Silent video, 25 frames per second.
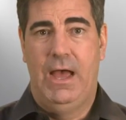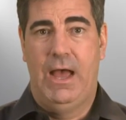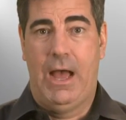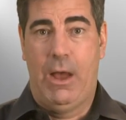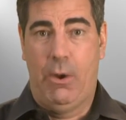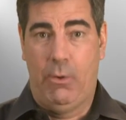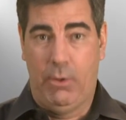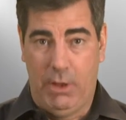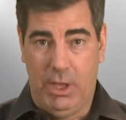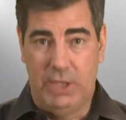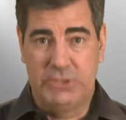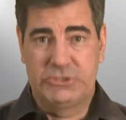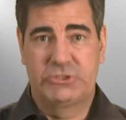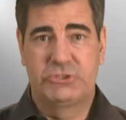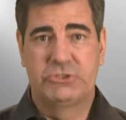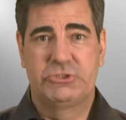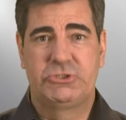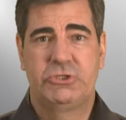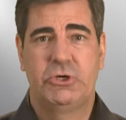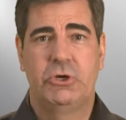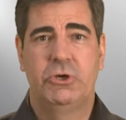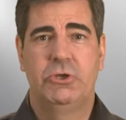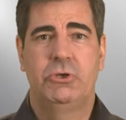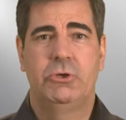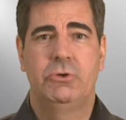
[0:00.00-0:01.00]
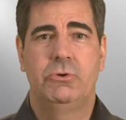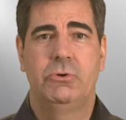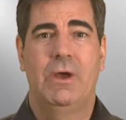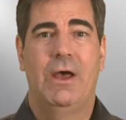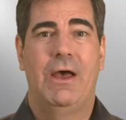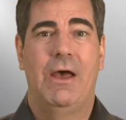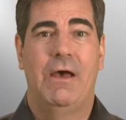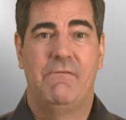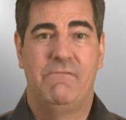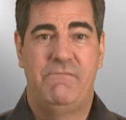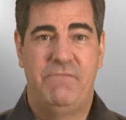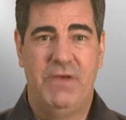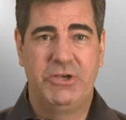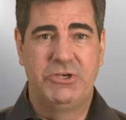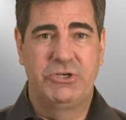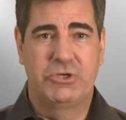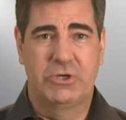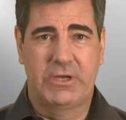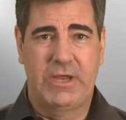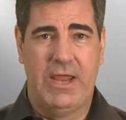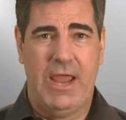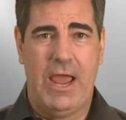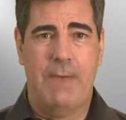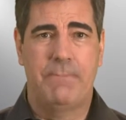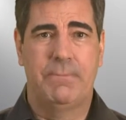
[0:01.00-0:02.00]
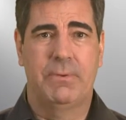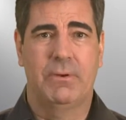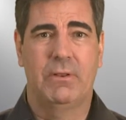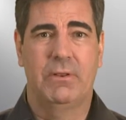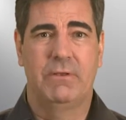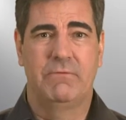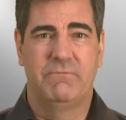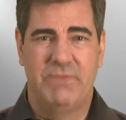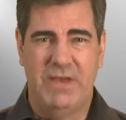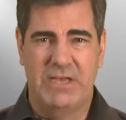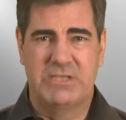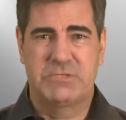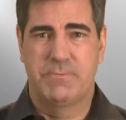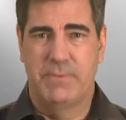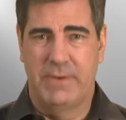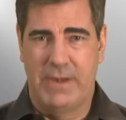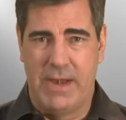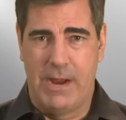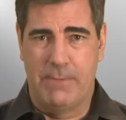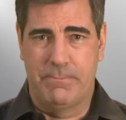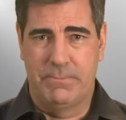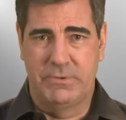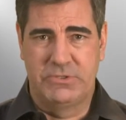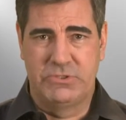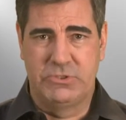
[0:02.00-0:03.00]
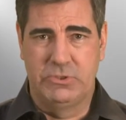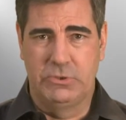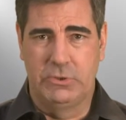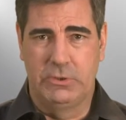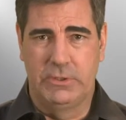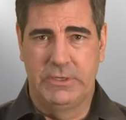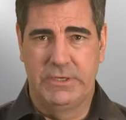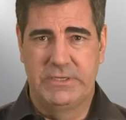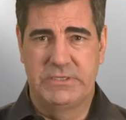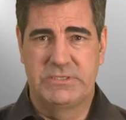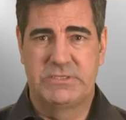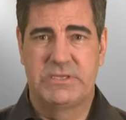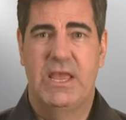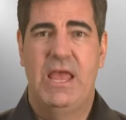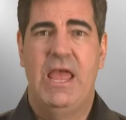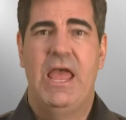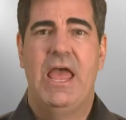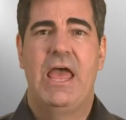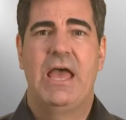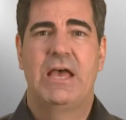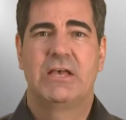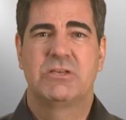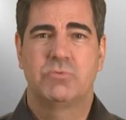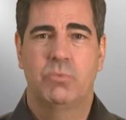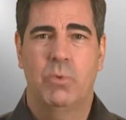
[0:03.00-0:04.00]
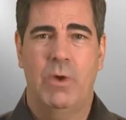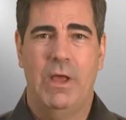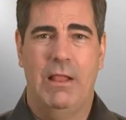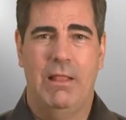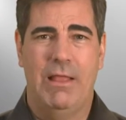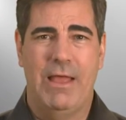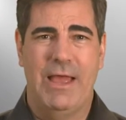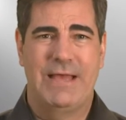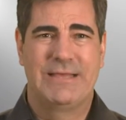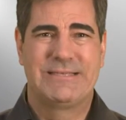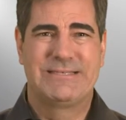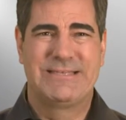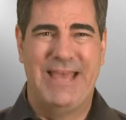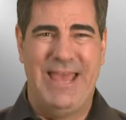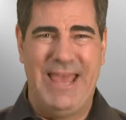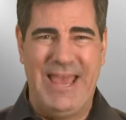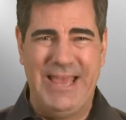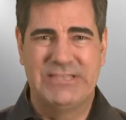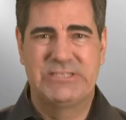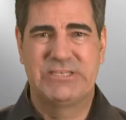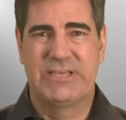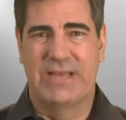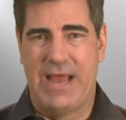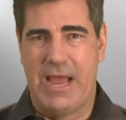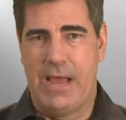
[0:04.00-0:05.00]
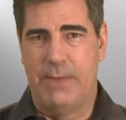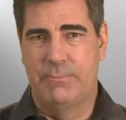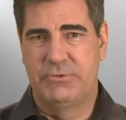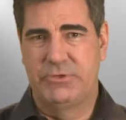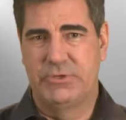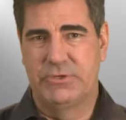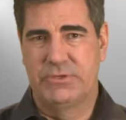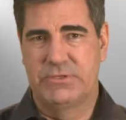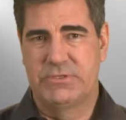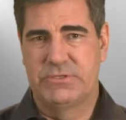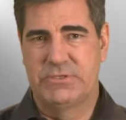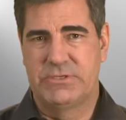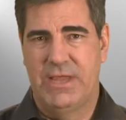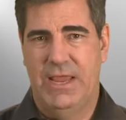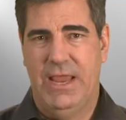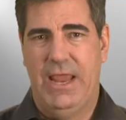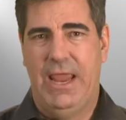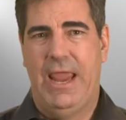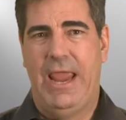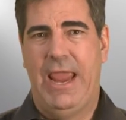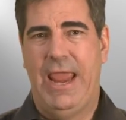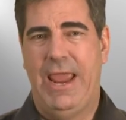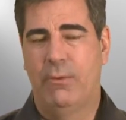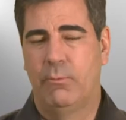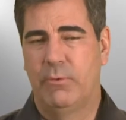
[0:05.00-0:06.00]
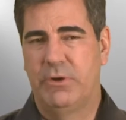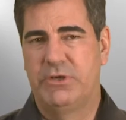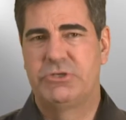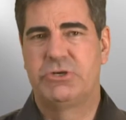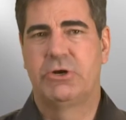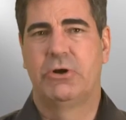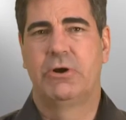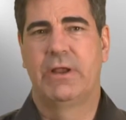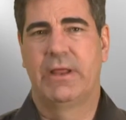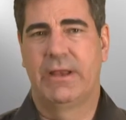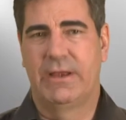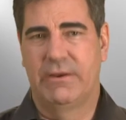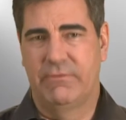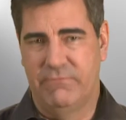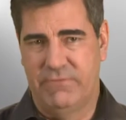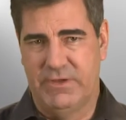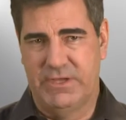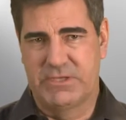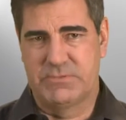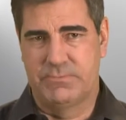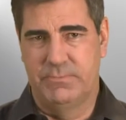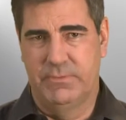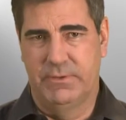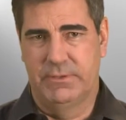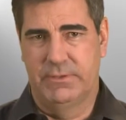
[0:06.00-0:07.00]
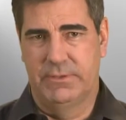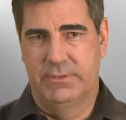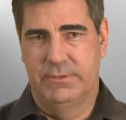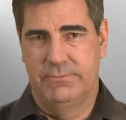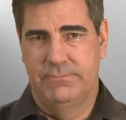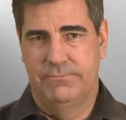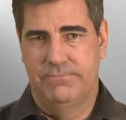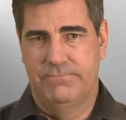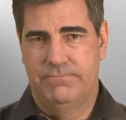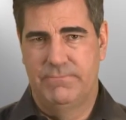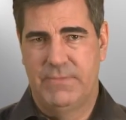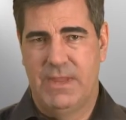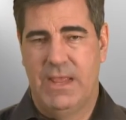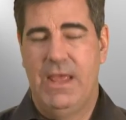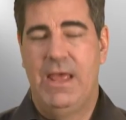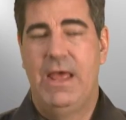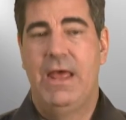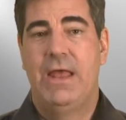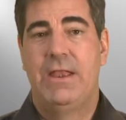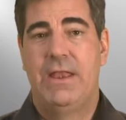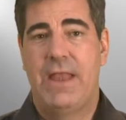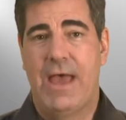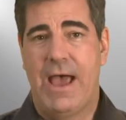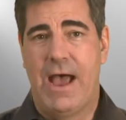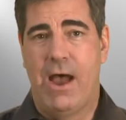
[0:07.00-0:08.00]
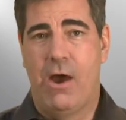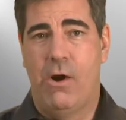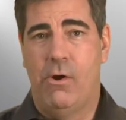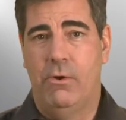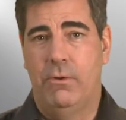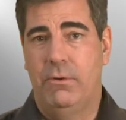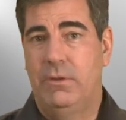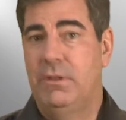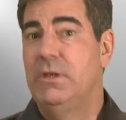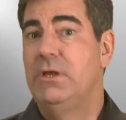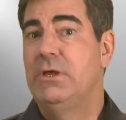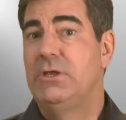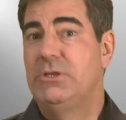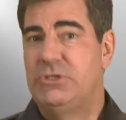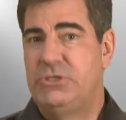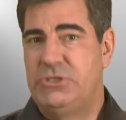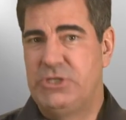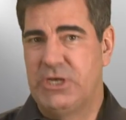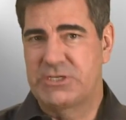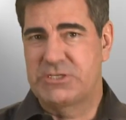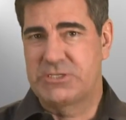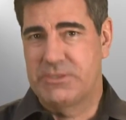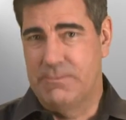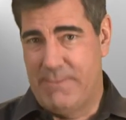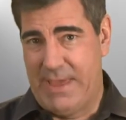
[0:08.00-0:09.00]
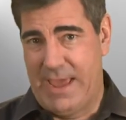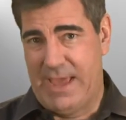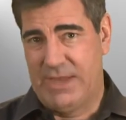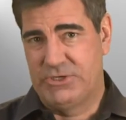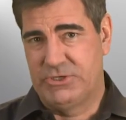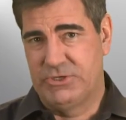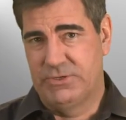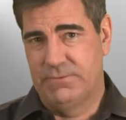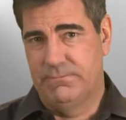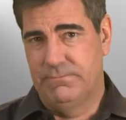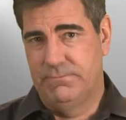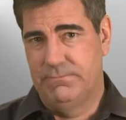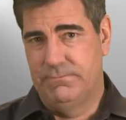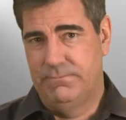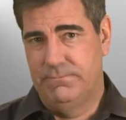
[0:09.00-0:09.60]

I will also show you venture capital investment opportunities as well as exit options and return on investment. Now, just imagine